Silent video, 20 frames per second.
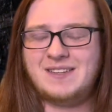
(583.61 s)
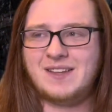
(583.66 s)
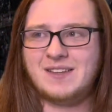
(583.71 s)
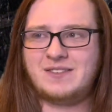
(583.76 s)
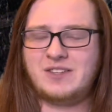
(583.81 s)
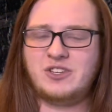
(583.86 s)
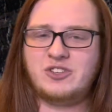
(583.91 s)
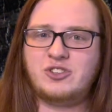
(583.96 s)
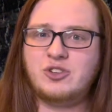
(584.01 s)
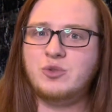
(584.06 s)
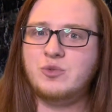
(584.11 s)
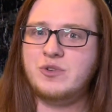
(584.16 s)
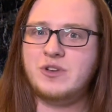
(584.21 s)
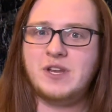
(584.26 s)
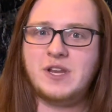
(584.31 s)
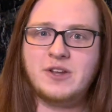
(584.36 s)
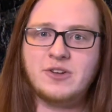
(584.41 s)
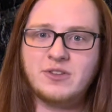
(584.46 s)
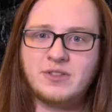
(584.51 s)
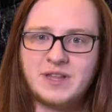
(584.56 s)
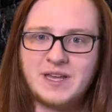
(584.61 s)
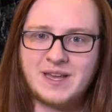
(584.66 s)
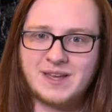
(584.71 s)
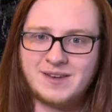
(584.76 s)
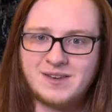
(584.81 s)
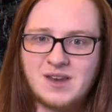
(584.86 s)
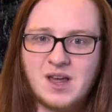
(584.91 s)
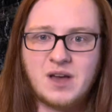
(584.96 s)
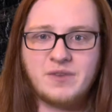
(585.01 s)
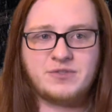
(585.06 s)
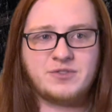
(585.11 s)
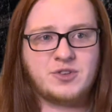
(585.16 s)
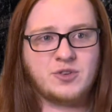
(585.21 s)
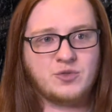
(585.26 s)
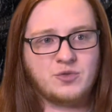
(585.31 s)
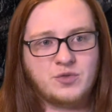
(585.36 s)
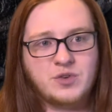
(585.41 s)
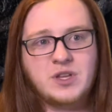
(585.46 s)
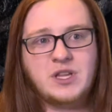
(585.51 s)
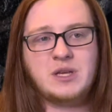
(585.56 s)
doesn't do nearly enough to
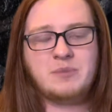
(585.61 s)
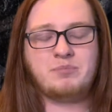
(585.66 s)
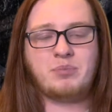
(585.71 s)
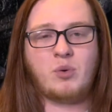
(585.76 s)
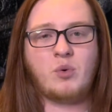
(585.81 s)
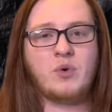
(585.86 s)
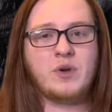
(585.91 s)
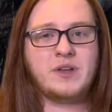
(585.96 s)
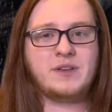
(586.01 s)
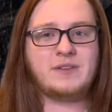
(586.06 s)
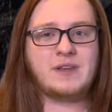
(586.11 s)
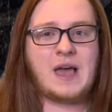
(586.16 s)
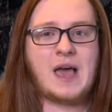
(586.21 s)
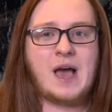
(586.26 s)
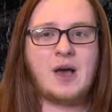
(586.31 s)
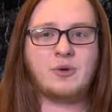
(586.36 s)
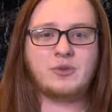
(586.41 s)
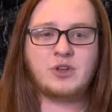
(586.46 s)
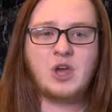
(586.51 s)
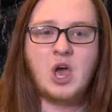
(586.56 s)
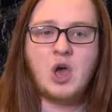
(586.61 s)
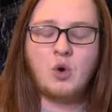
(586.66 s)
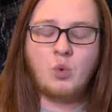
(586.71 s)
really point out